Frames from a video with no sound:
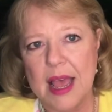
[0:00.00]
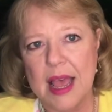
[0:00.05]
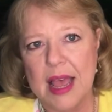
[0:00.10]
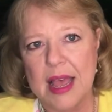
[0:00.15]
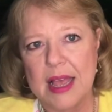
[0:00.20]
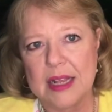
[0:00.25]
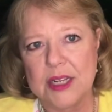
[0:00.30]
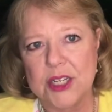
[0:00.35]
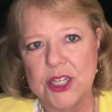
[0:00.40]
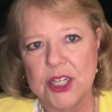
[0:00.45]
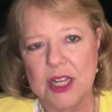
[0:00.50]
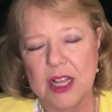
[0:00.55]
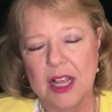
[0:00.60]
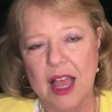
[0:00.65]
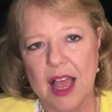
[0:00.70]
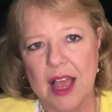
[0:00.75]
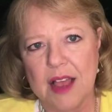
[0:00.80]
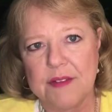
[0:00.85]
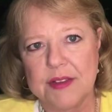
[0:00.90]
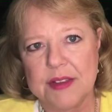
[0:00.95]
and shall
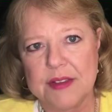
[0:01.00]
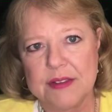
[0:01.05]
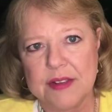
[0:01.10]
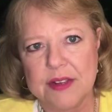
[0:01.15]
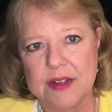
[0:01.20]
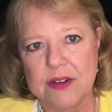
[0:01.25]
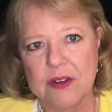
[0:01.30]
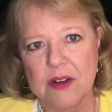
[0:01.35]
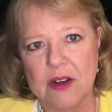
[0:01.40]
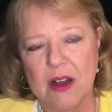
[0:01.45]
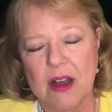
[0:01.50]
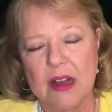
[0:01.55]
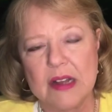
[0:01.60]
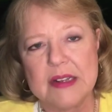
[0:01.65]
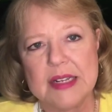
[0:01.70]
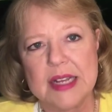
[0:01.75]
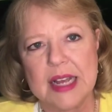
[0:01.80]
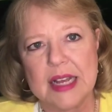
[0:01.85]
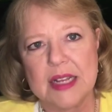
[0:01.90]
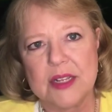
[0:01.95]
have as little
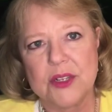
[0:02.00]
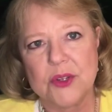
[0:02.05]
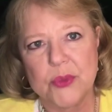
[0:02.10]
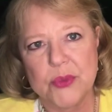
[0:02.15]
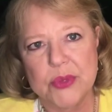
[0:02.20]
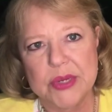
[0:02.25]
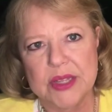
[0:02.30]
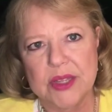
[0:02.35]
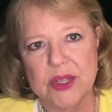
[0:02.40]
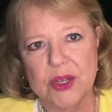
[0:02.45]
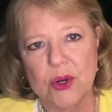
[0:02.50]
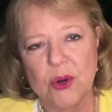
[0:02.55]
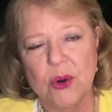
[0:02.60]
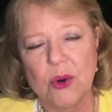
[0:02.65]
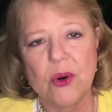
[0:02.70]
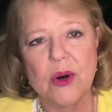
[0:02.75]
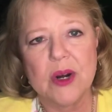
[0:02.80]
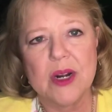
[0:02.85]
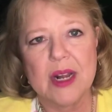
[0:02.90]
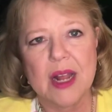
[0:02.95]
contact with the
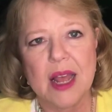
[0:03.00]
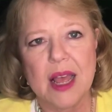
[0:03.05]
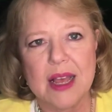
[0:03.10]
court